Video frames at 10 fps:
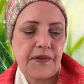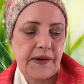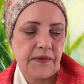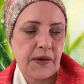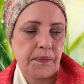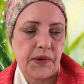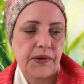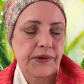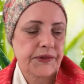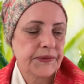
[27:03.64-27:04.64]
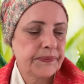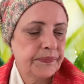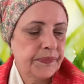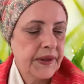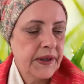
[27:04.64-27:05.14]
favorite books.
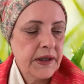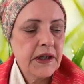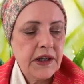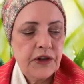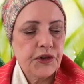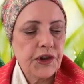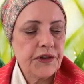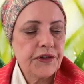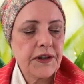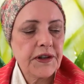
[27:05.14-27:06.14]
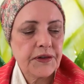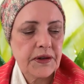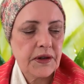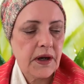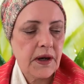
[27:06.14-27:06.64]
Jesus
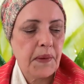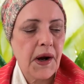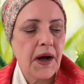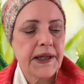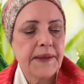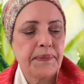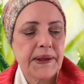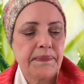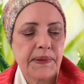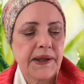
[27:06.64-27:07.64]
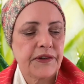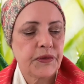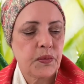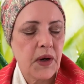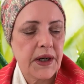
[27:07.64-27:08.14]
Upon him be
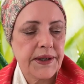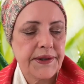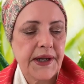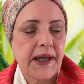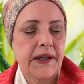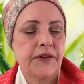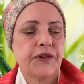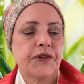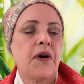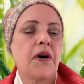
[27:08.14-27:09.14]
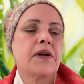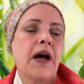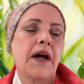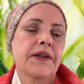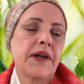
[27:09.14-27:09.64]
peace. One day saw
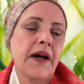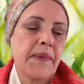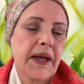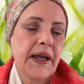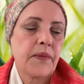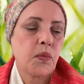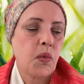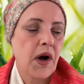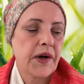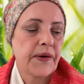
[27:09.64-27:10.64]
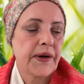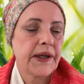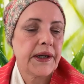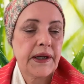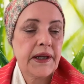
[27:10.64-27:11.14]
a young man
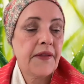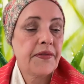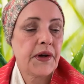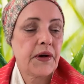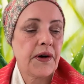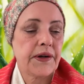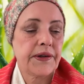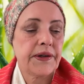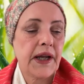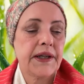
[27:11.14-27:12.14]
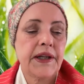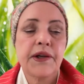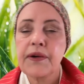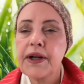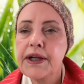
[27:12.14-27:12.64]
watering the garden, and he
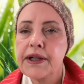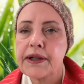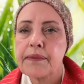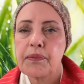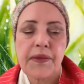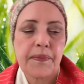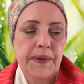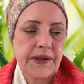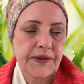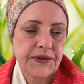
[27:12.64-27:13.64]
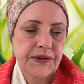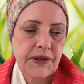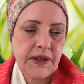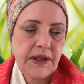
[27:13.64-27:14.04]
greeted him with peace.